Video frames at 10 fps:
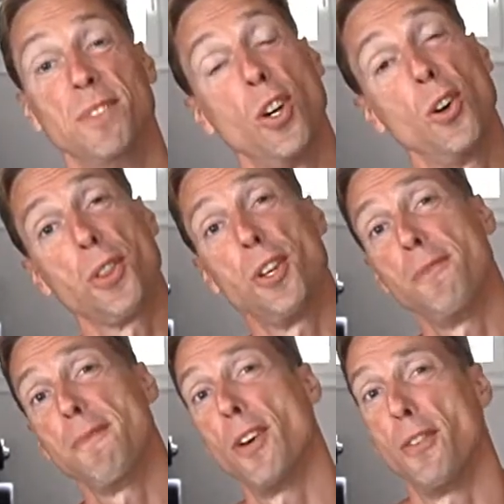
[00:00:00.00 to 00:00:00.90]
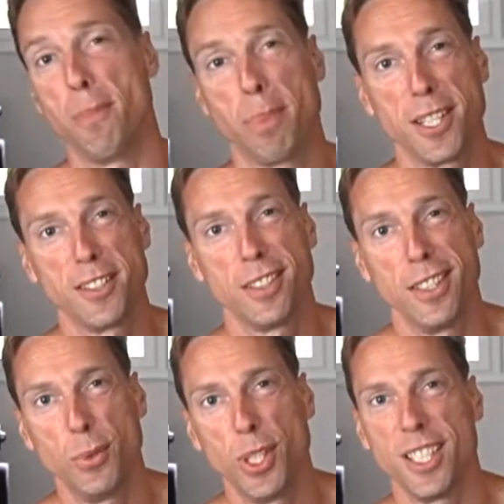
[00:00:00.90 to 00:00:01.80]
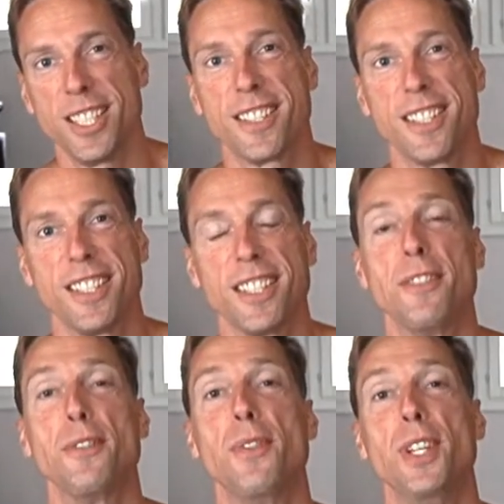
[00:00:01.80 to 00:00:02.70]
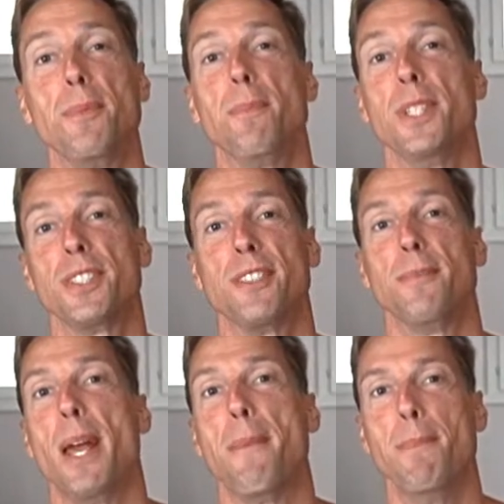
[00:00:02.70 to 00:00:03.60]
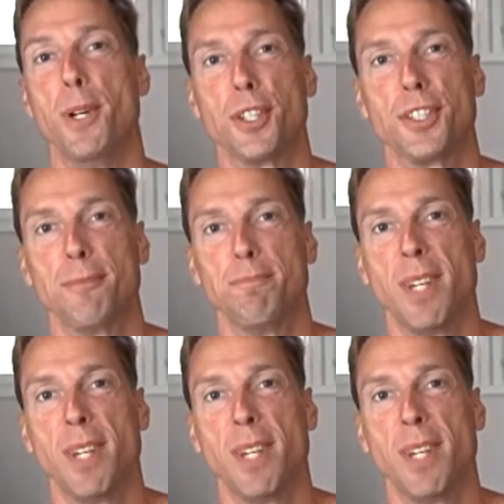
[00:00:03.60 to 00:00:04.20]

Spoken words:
the author of the Pleasantly Realistic Fit Businessman book.